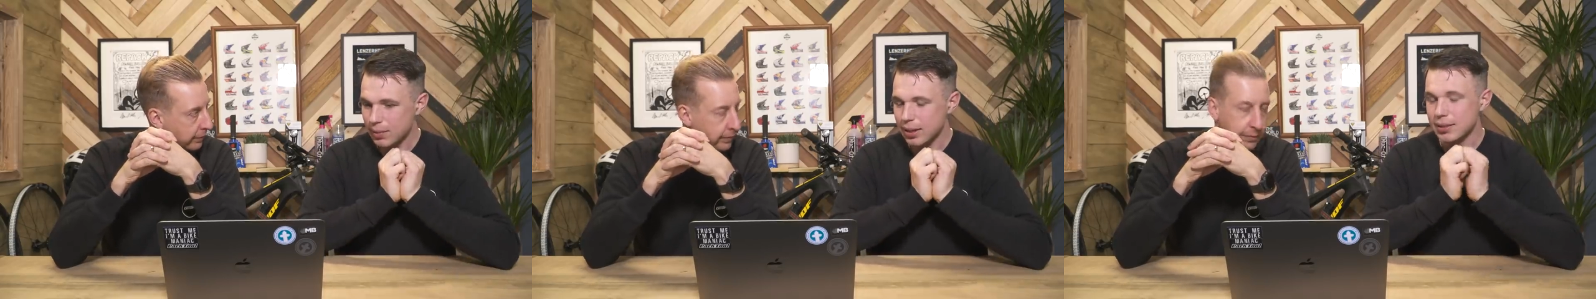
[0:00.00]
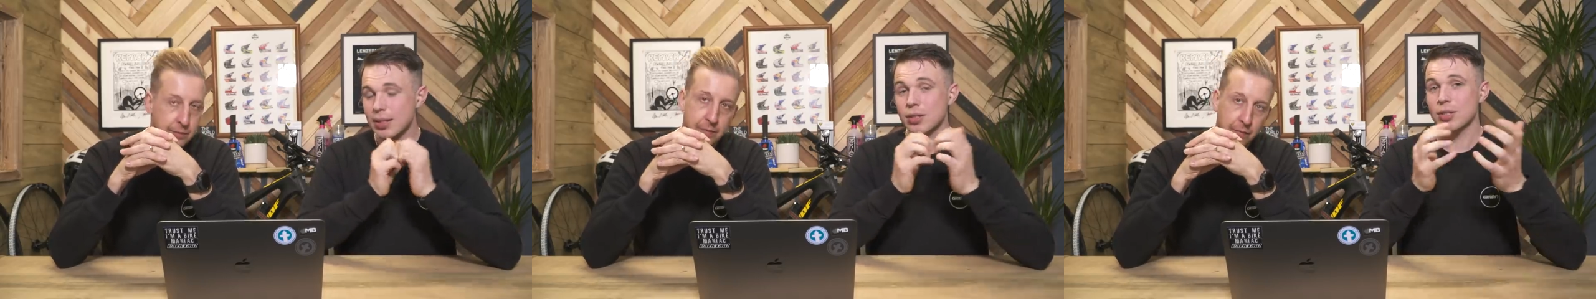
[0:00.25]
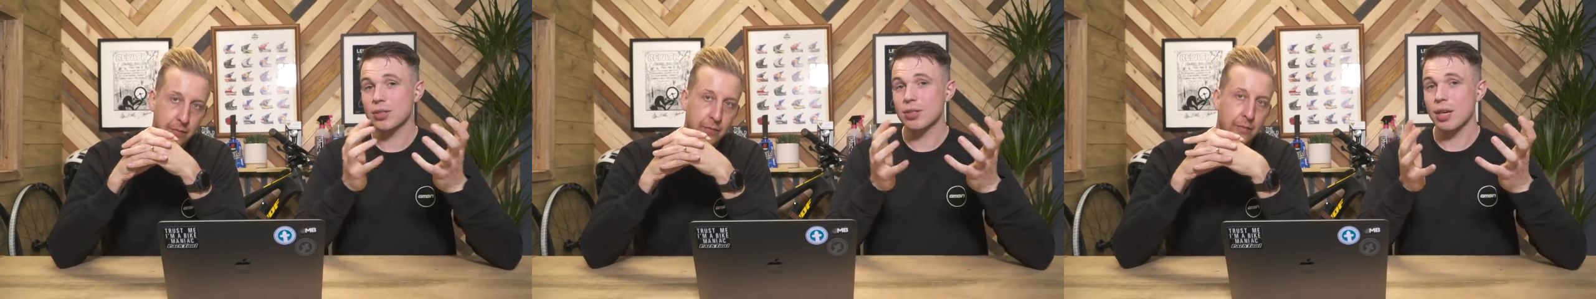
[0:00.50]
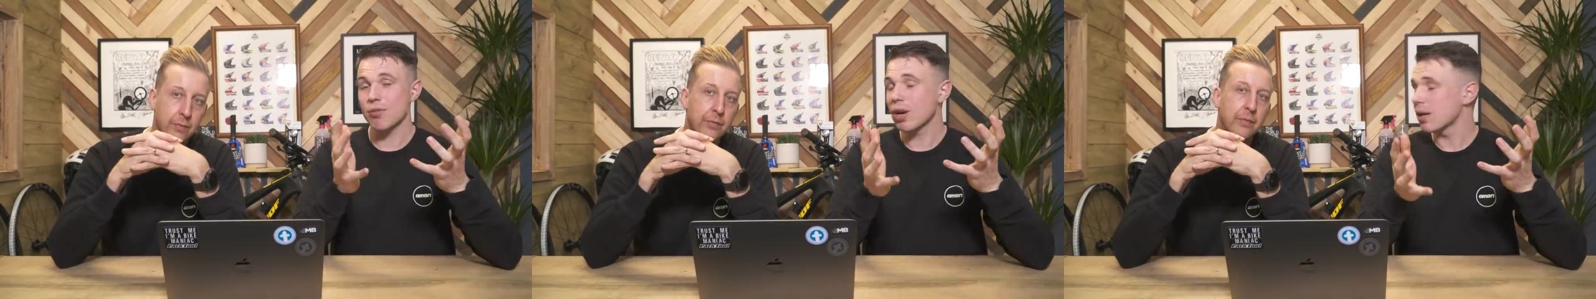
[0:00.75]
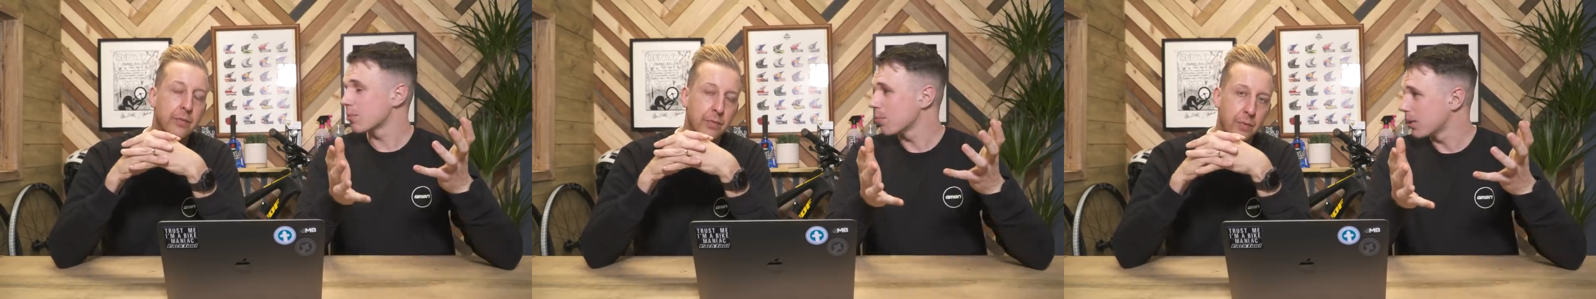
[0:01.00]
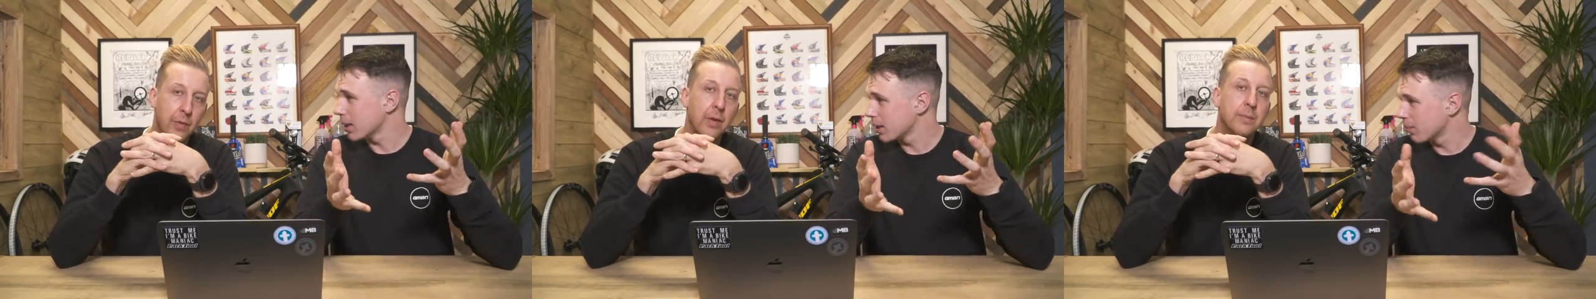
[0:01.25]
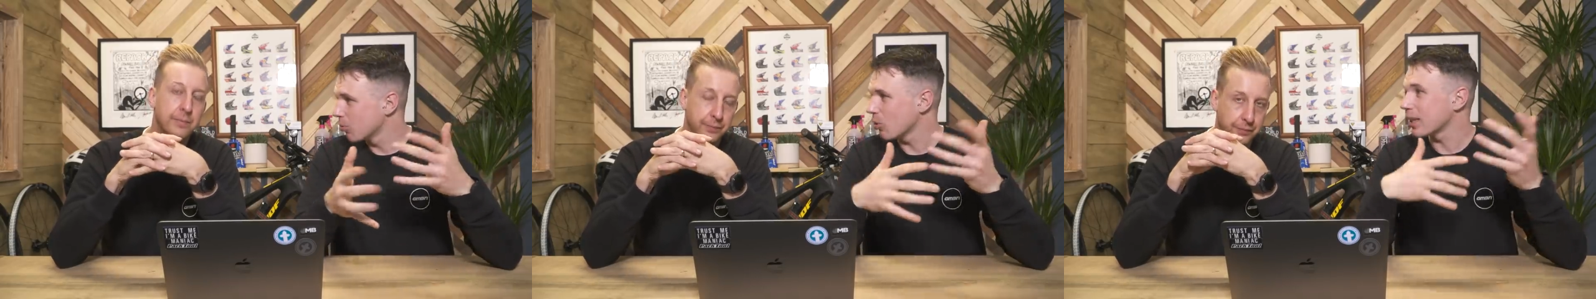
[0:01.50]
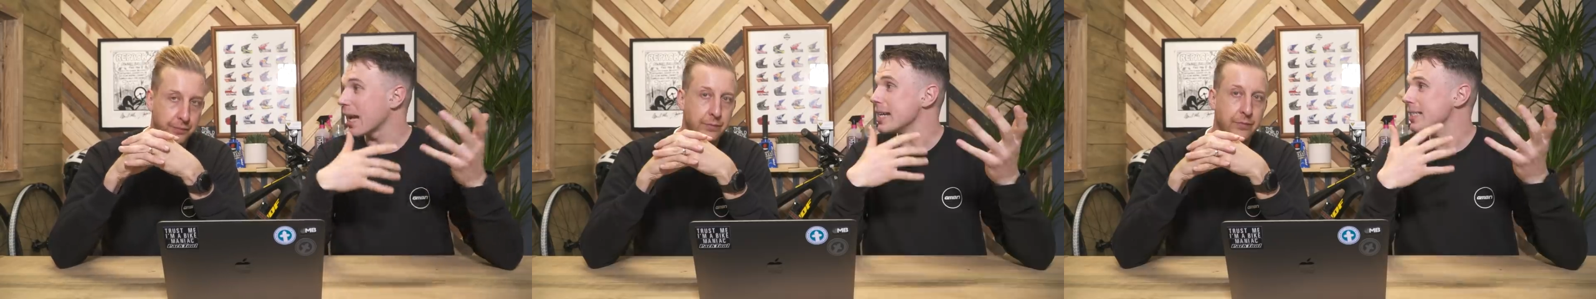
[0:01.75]
Speaker 1: I tend to just like ride my bike. I'm
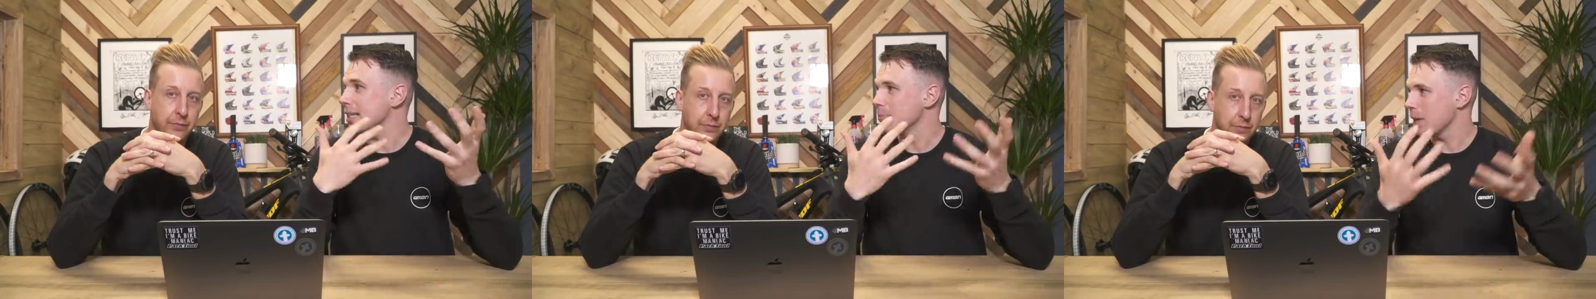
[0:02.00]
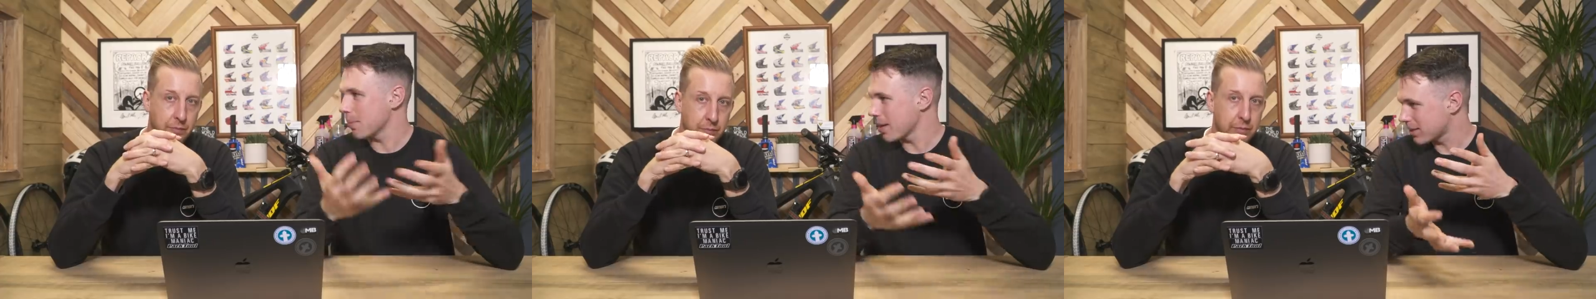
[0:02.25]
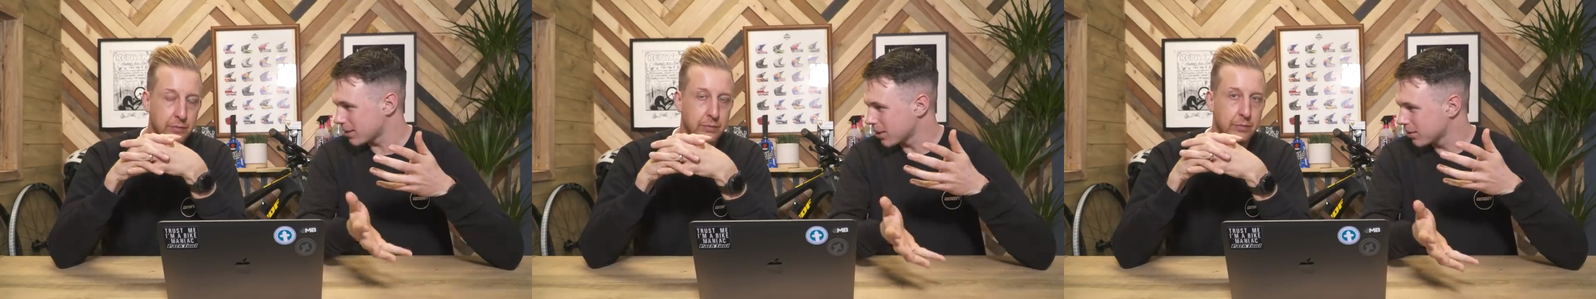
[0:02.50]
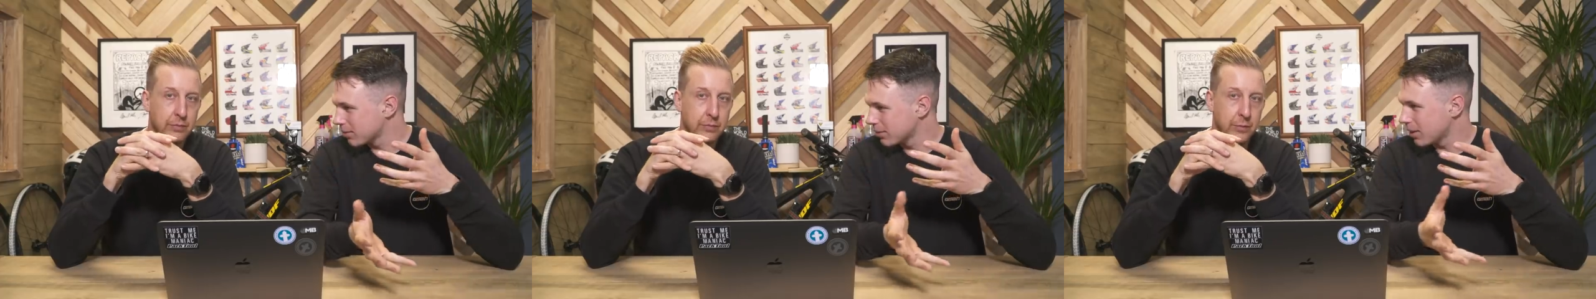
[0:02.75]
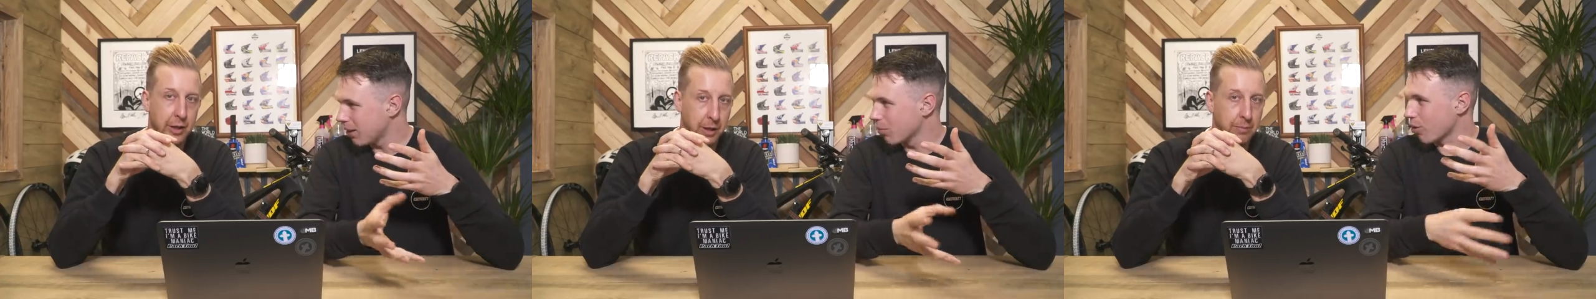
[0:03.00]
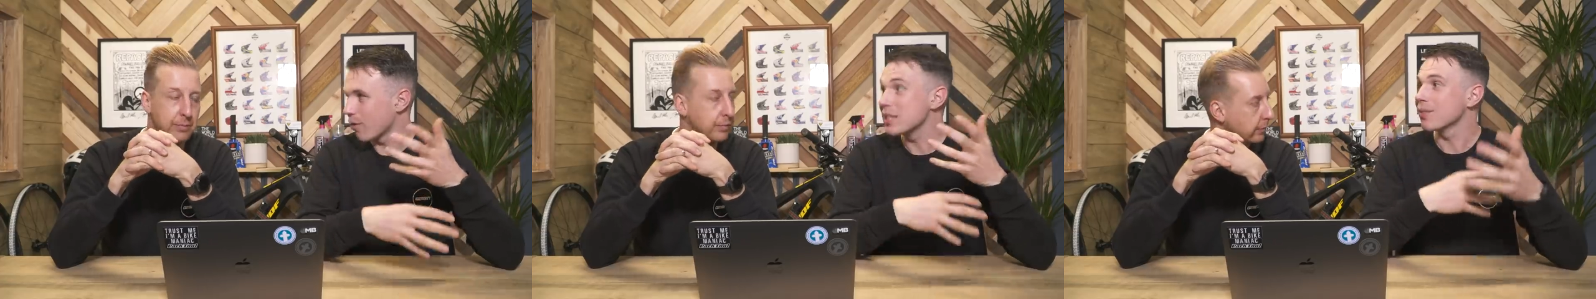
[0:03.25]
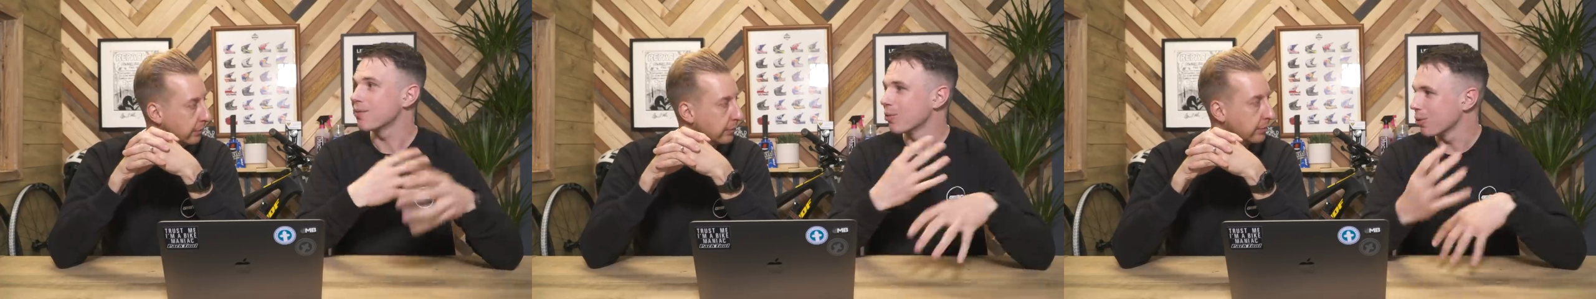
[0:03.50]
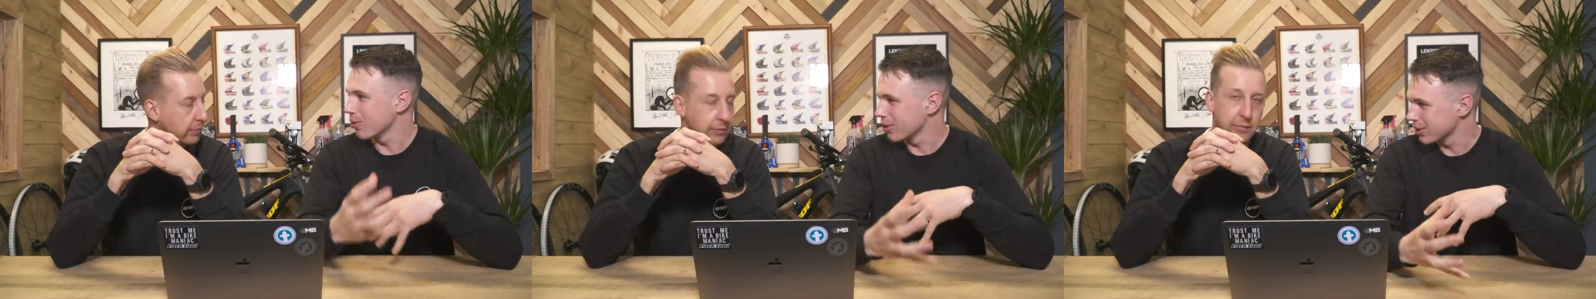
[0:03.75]
not gating BMX style, I'm not racing
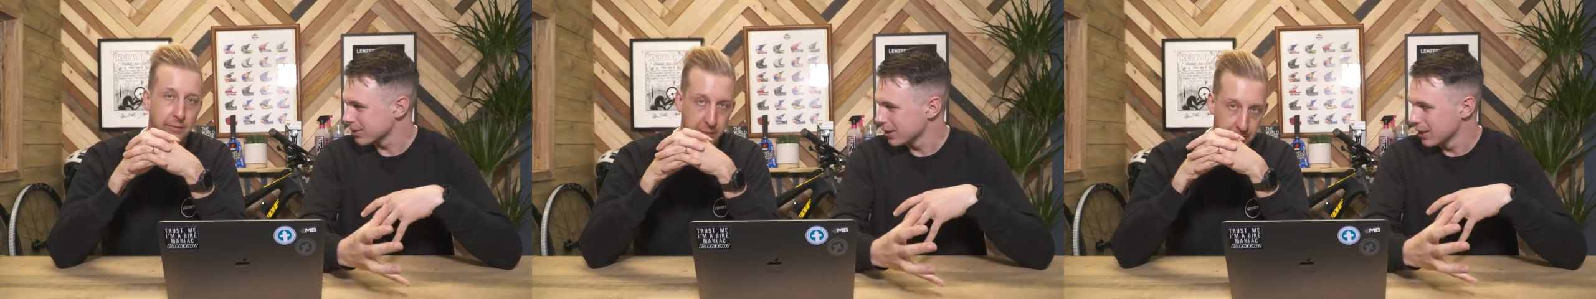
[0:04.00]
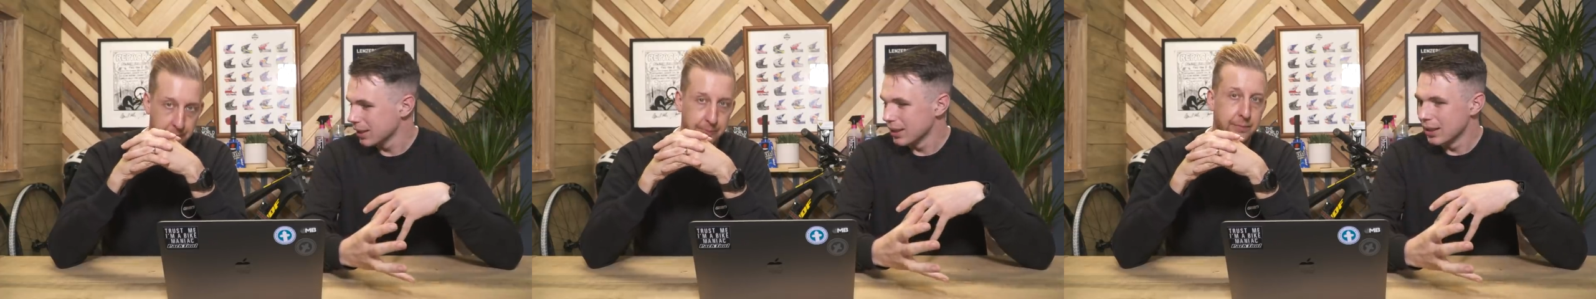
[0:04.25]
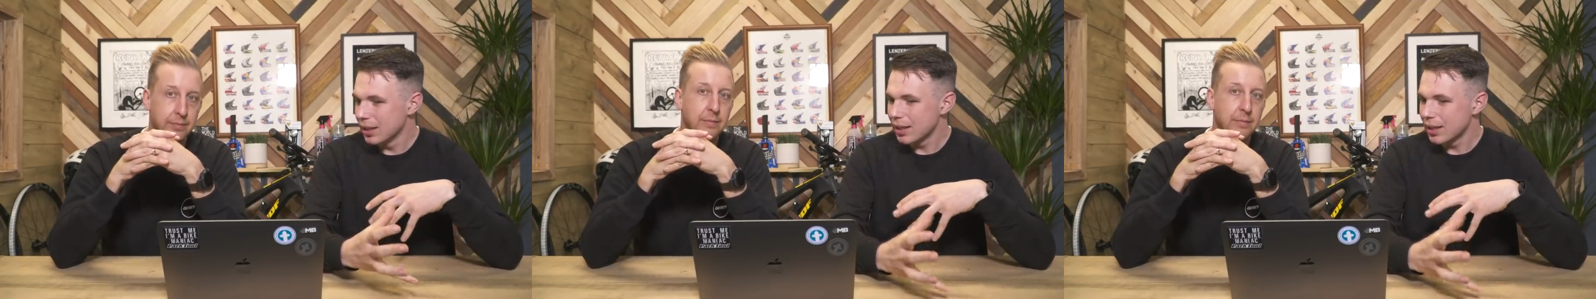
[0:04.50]
4 cross. Yep.